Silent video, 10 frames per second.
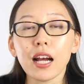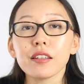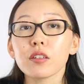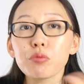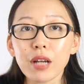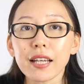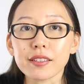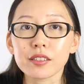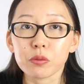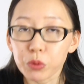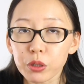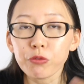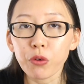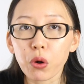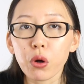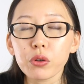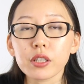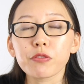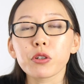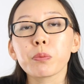And the rest will follow
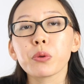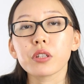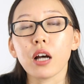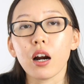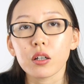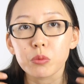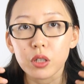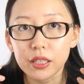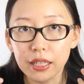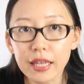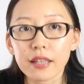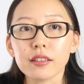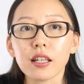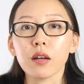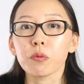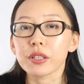if you put the hard work in and um,